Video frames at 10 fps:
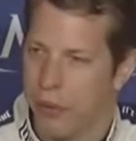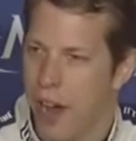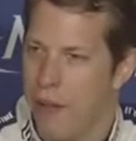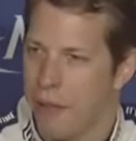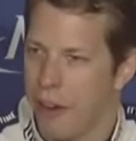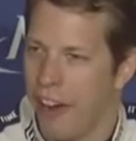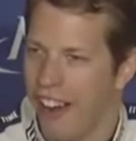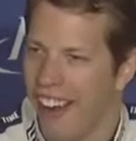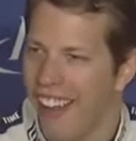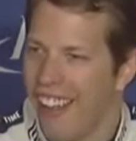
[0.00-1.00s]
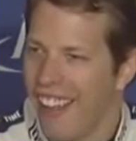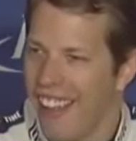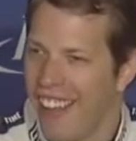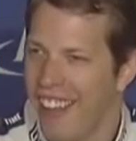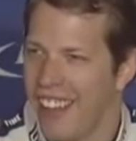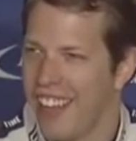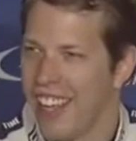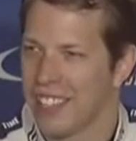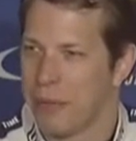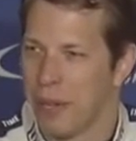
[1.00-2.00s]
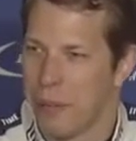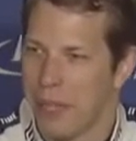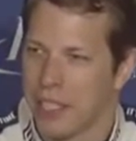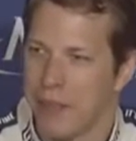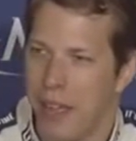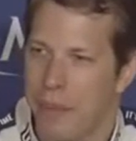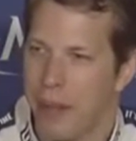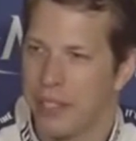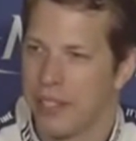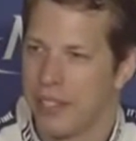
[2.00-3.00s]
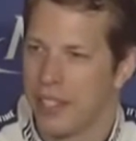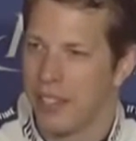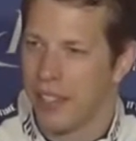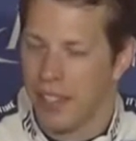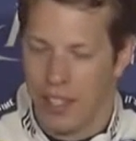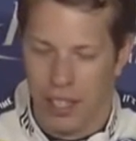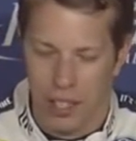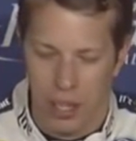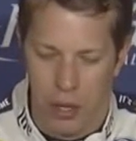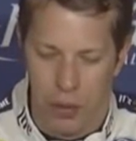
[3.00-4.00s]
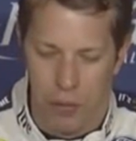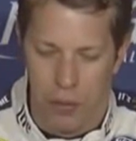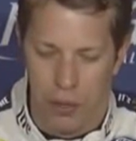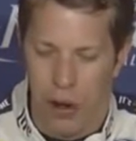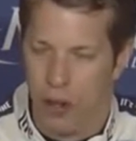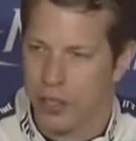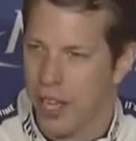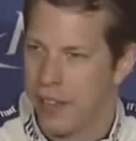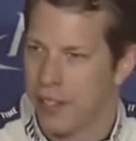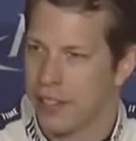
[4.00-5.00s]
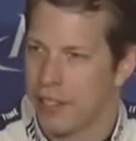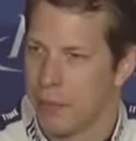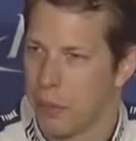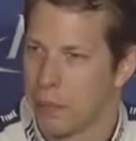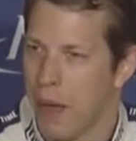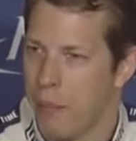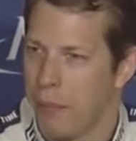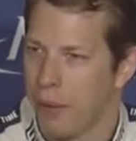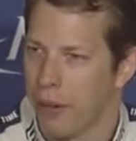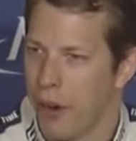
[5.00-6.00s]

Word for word: driver uh, and he has one of the biggest fan bases, then, uh, you know, for the car side, this is the most popular